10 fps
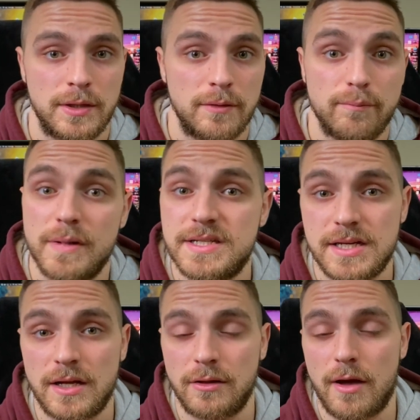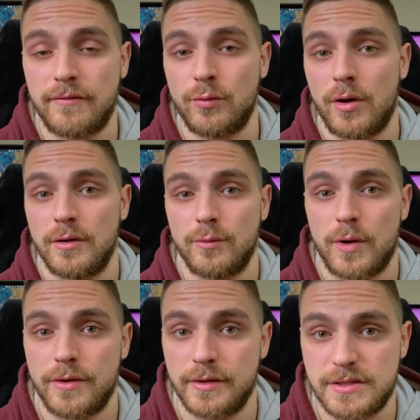missing a loved one,
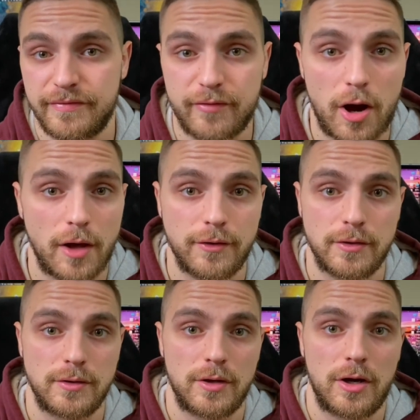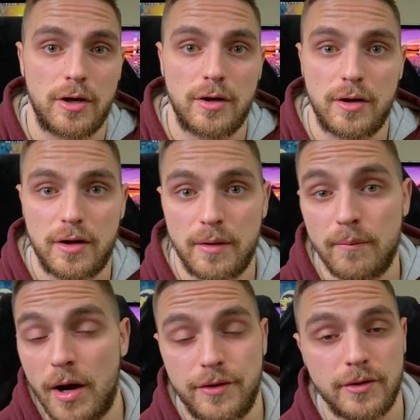whether it's a father, a
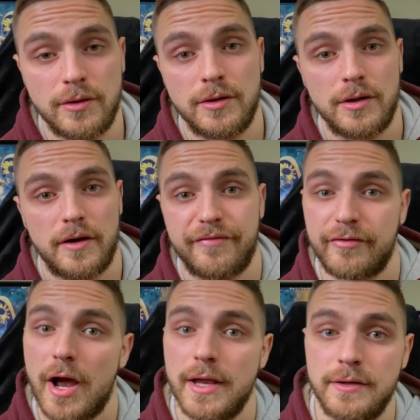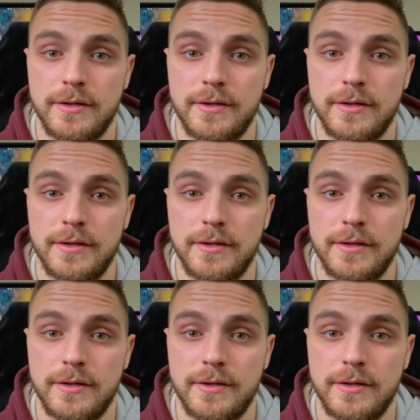mother, a friend.